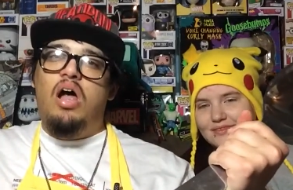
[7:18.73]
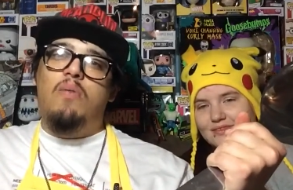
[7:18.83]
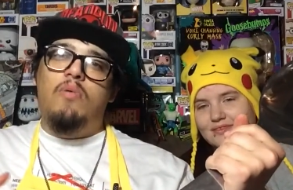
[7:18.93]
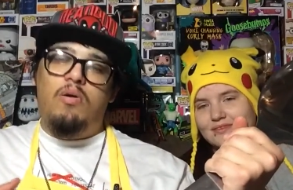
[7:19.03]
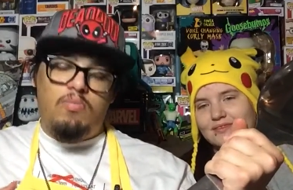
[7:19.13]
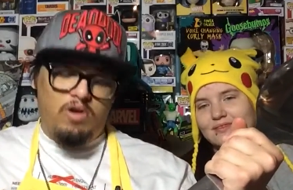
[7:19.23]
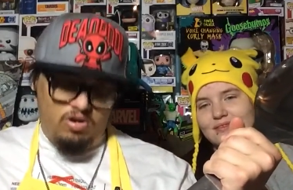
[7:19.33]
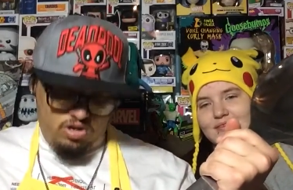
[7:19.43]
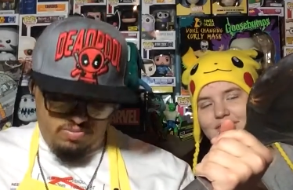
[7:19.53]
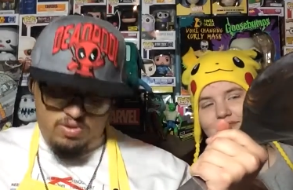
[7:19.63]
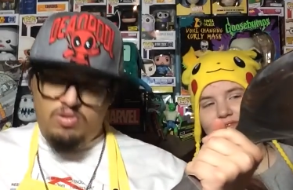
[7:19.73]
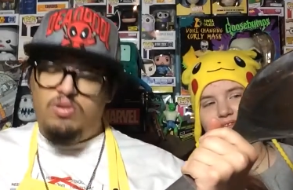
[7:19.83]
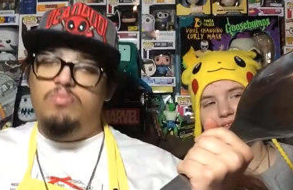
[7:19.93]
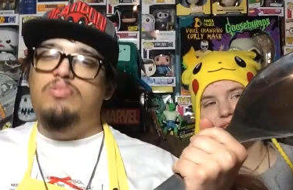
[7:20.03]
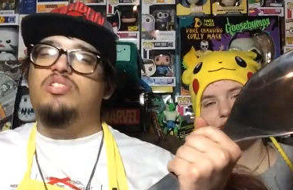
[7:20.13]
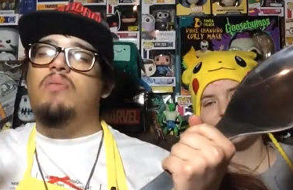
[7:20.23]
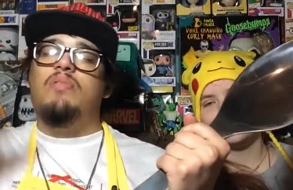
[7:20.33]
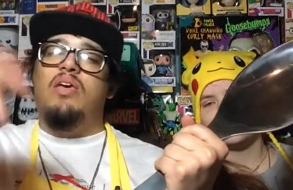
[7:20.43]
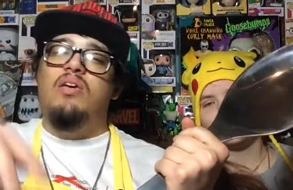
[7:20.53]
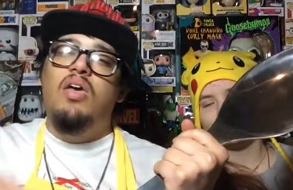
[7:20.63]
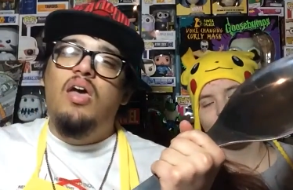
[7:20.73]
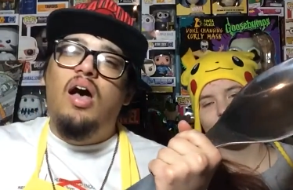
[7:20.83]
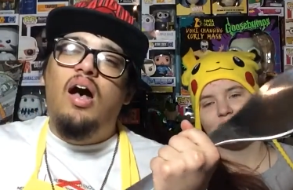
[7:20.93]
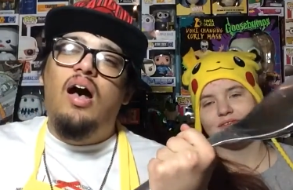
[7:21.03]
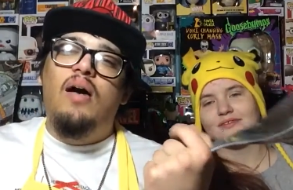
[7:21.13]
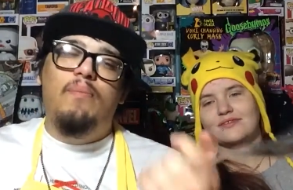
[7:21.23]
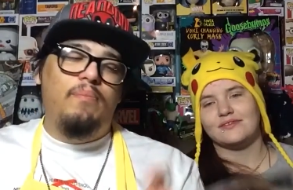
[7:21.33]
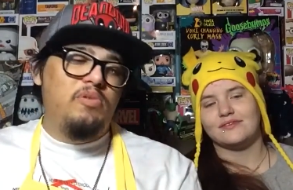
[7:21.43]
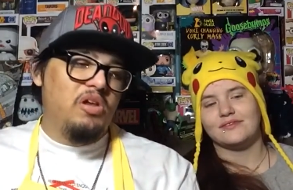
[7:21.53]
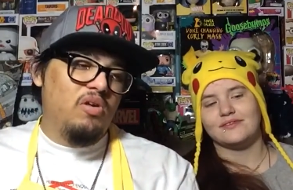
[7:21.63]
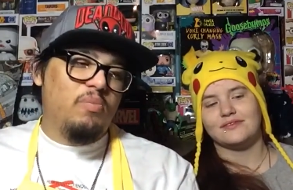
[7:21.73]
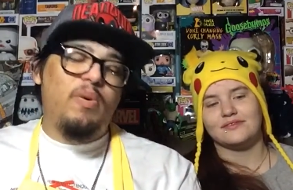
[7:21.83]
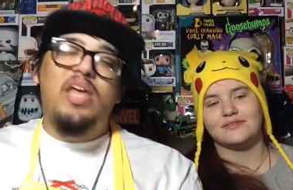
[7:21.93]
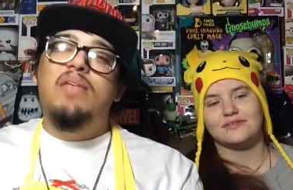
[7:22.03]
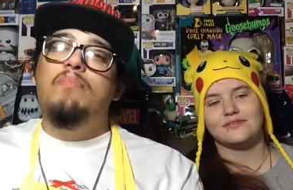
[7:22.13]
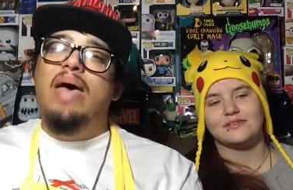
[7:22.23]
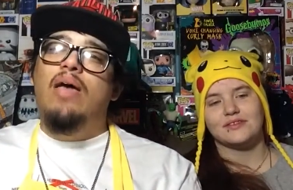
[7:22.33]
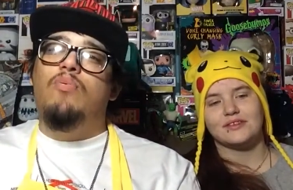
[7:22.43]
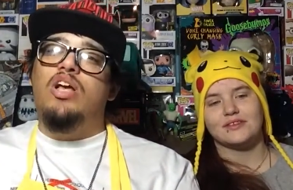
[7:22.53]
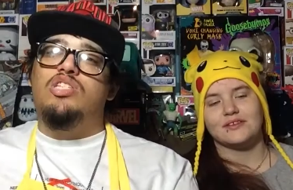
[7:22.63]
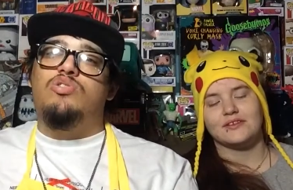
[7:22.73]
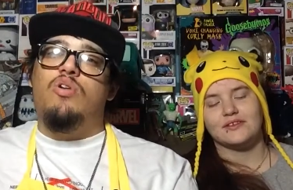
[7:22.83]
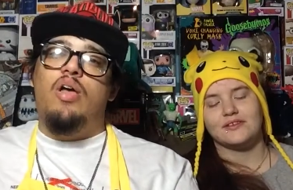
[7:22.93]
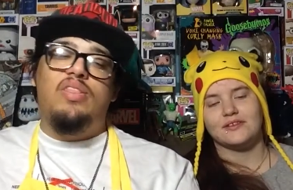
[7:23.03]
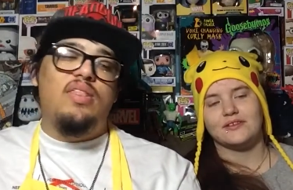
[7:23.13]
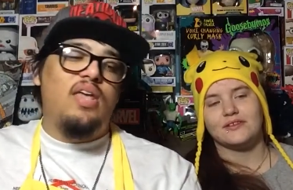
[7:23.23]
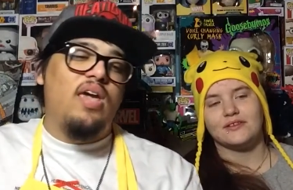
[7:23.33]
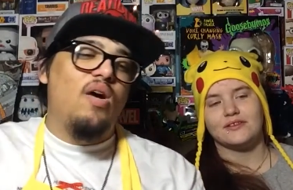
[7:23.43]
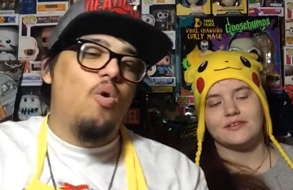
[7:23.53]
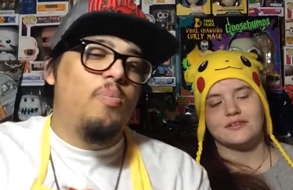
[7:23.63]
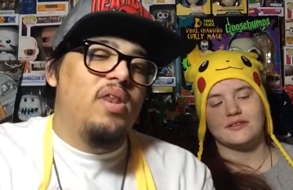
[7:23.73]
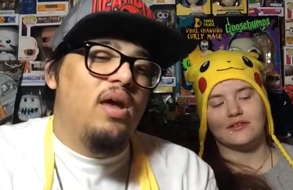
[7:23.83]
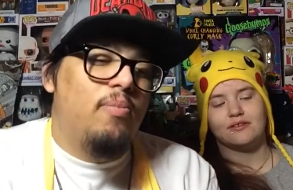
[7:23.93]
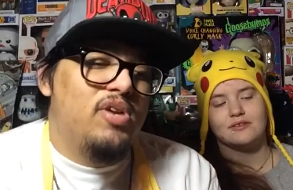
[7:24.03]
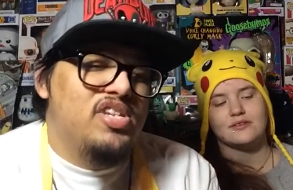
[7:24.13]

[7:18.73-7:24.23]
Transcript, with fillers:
Speaker 1: her, her, her, her, her something, uh, you know, the Breaking Bad restaurant that they opened up